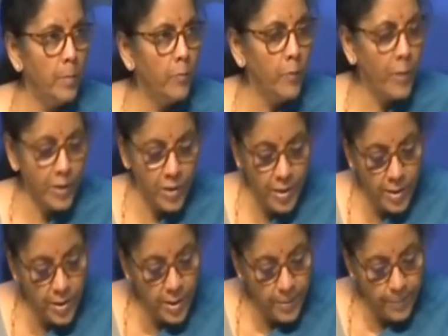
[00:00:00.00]

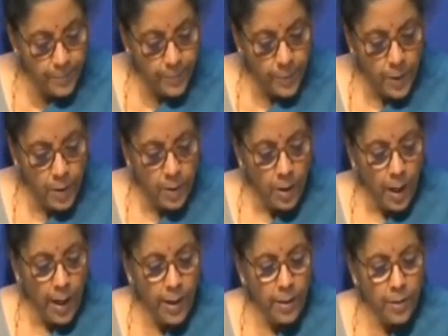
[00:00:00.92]
facility,
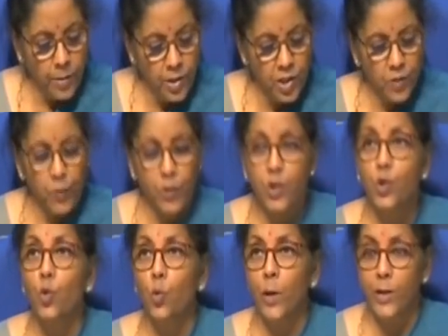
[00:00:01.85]
and this is for
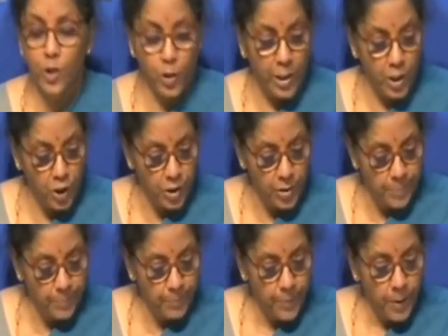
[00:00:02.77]
school education.
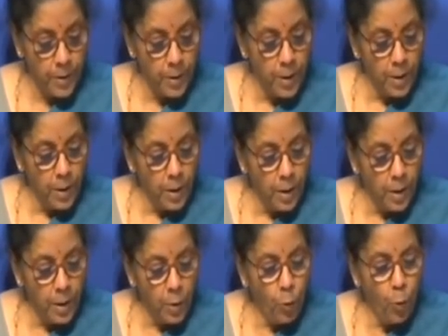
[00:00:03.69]

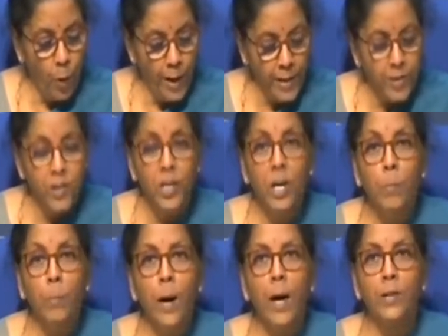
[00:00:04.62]
One
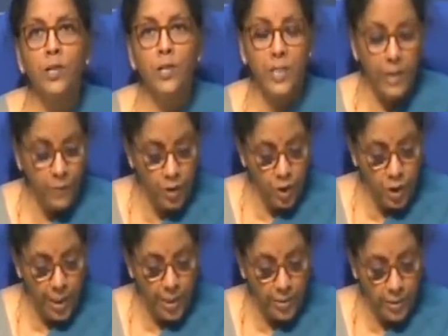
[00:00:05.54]
earmarked TV
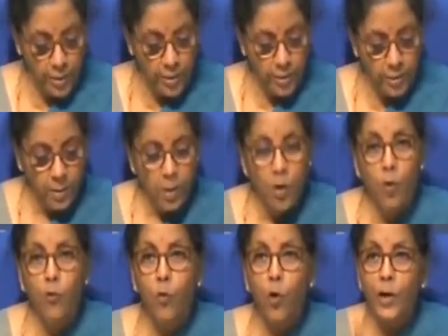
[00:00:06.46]
channel
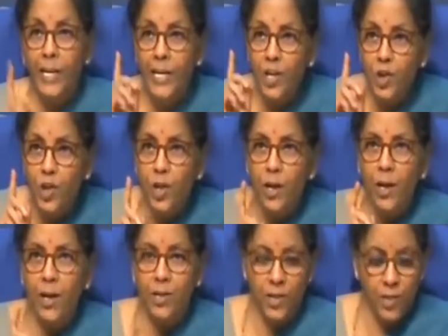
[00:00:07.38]
for each
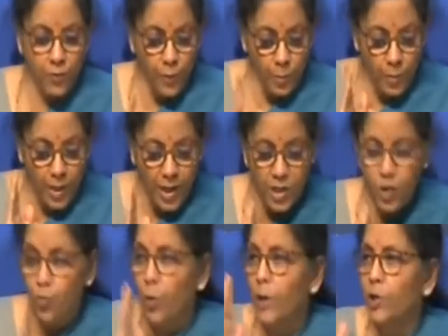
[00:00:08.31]
class from
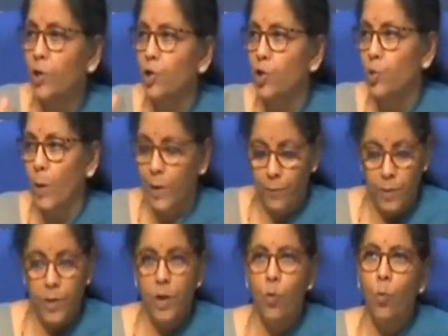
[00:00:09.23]
class 1 to
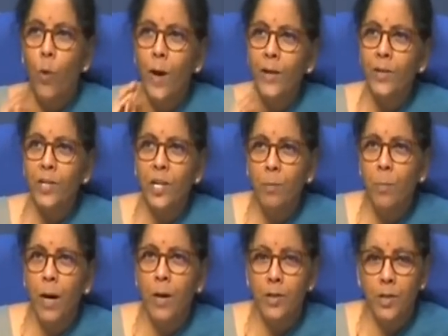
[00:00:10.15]
12. One
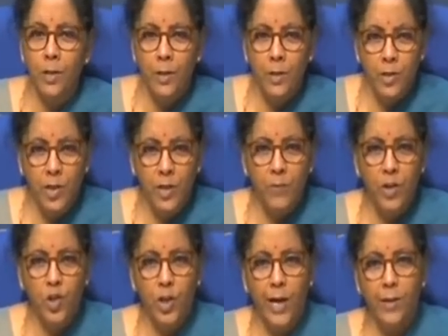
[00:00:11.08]
earmarked TV
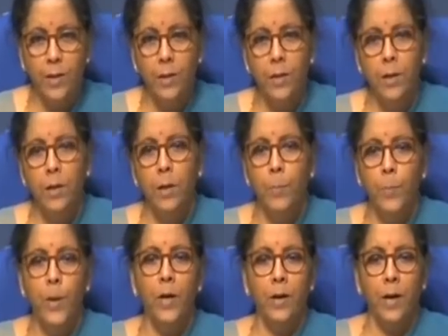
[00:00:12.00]
channel
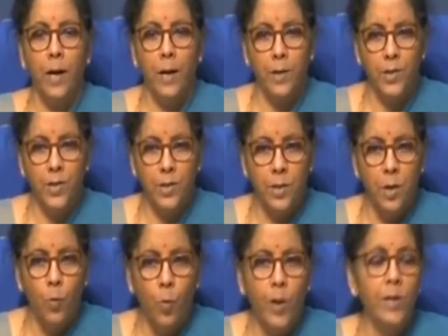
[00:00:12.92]
per class,
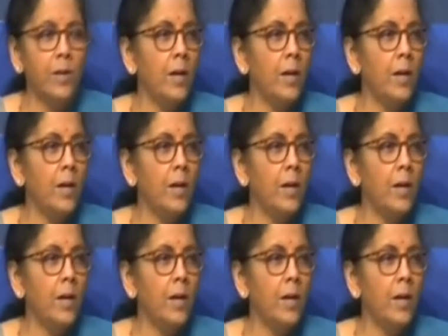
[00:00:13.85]
one